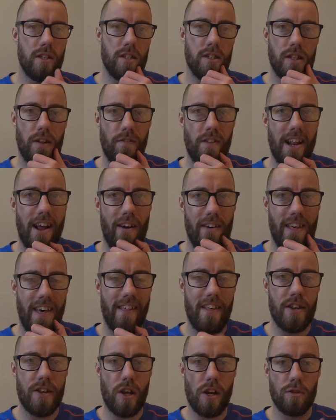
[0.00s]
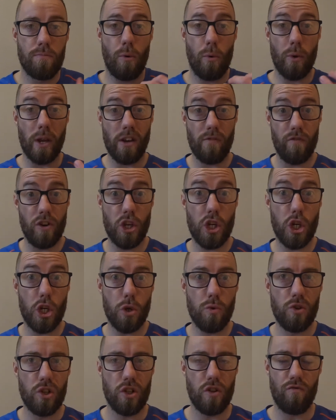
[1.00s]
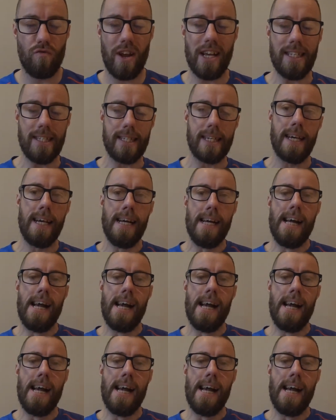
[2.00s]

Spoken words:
There's nothing out there that does, but we can reduce the risk.